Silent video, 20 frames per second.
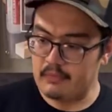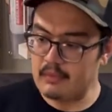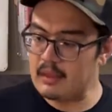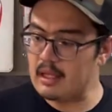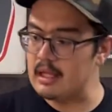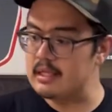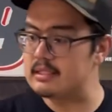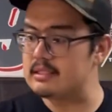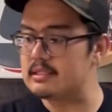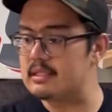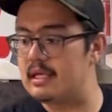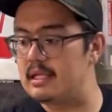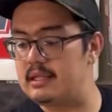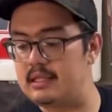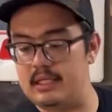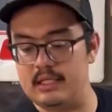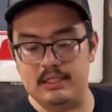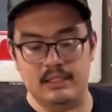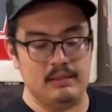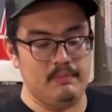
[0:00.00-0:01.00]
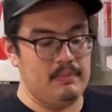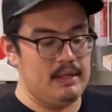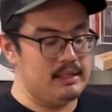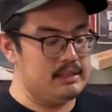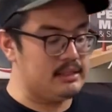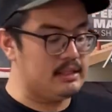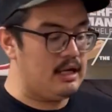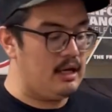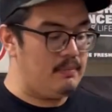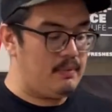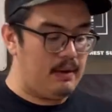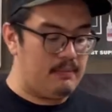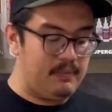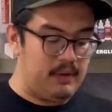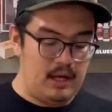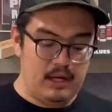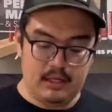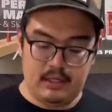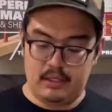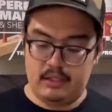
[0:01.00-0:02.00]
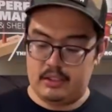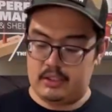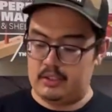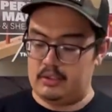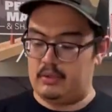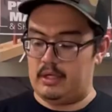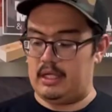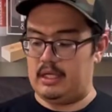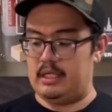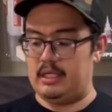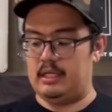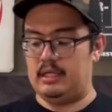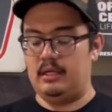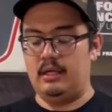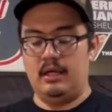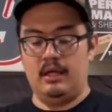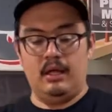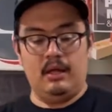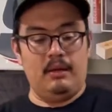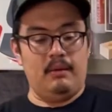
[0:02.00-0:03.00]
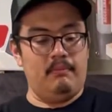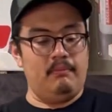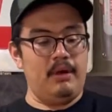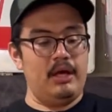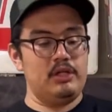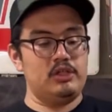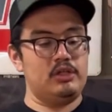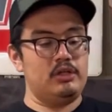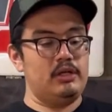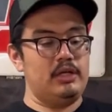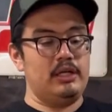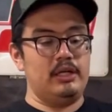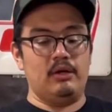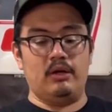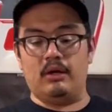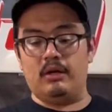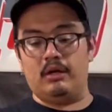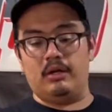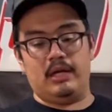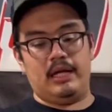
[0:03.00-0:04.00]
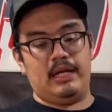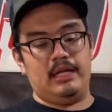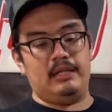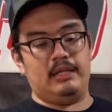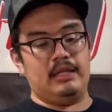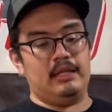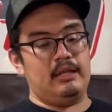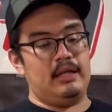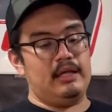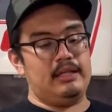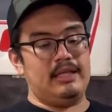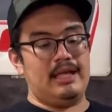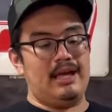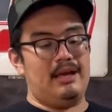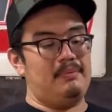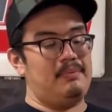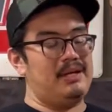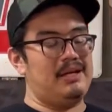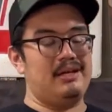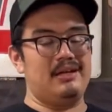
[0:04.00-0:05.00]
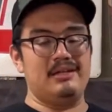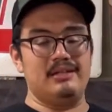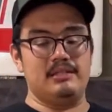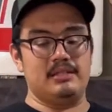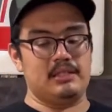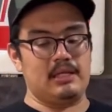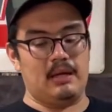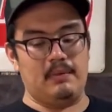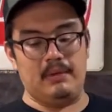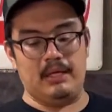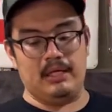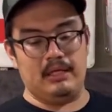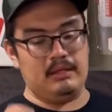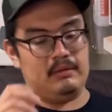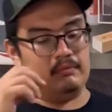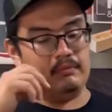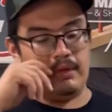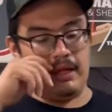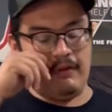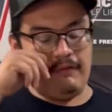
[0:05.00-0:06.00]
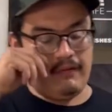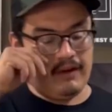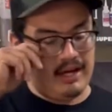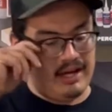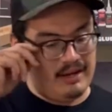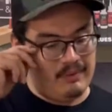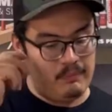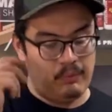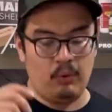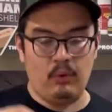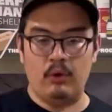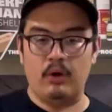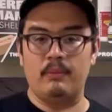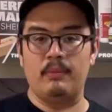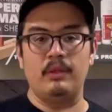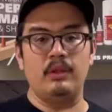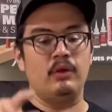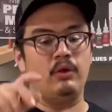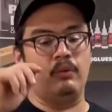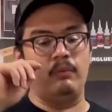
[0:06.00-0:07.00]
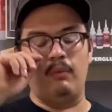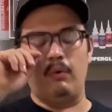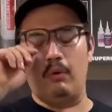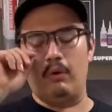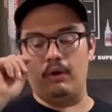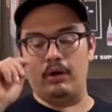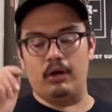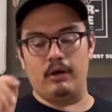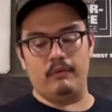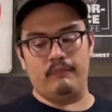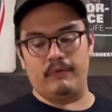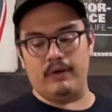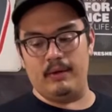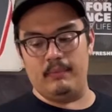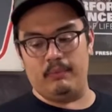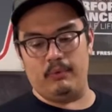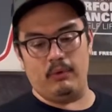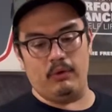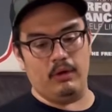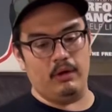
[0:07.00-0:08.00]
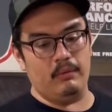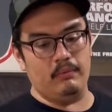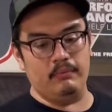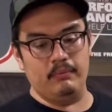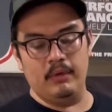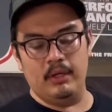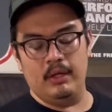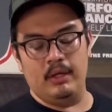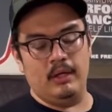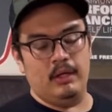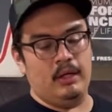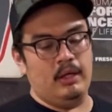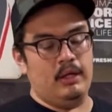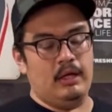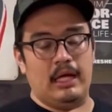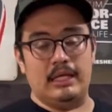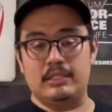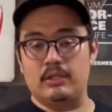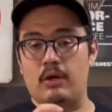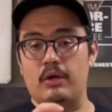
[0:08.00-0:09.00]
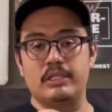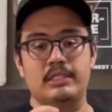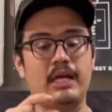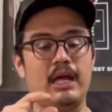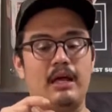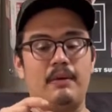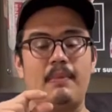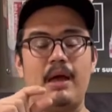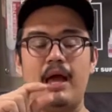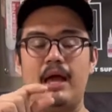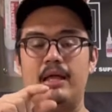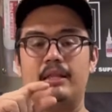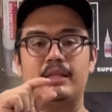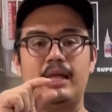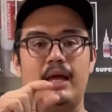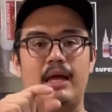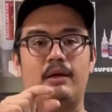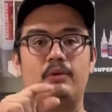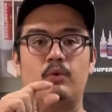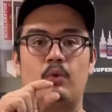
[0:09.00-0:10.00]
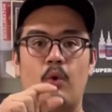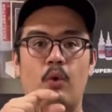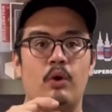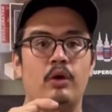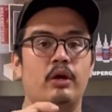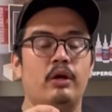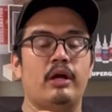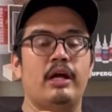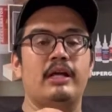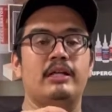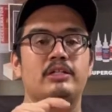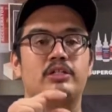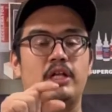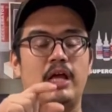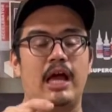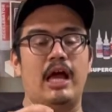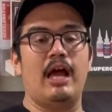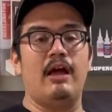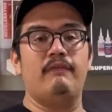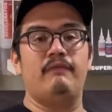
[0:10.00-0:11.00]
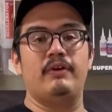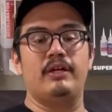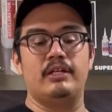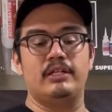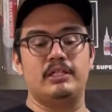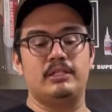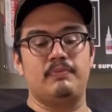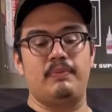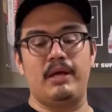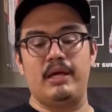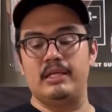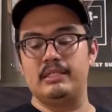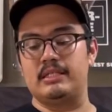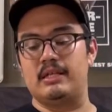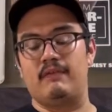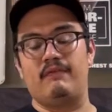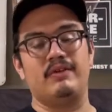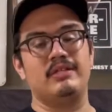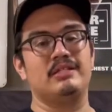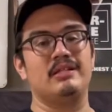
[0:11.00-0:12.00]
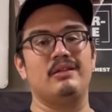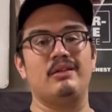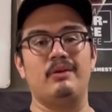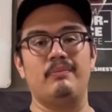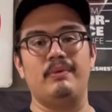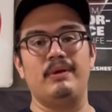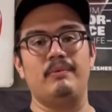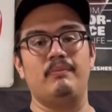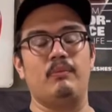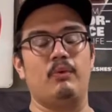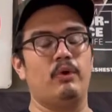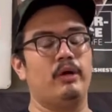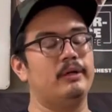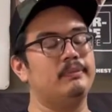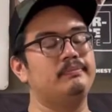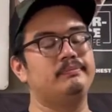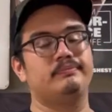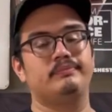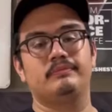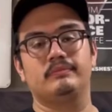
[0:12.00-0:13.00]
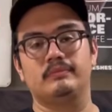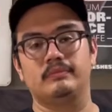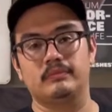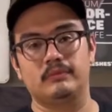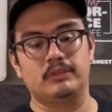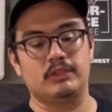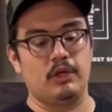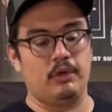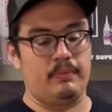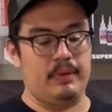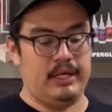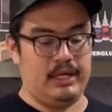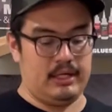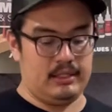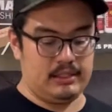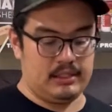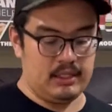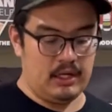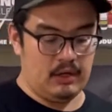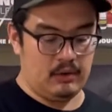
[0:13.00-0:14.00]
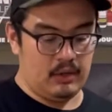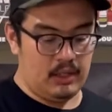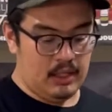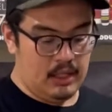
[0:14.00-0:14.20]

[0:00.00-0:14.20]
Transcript: let's get this mixed up. I'm not going to do any measuring or anything like that, because I mean, if I pour them a little more, if I pour them, as long as I am at that 1/4 inch to 1/2 inch space, if it's a little bit more, so be it. So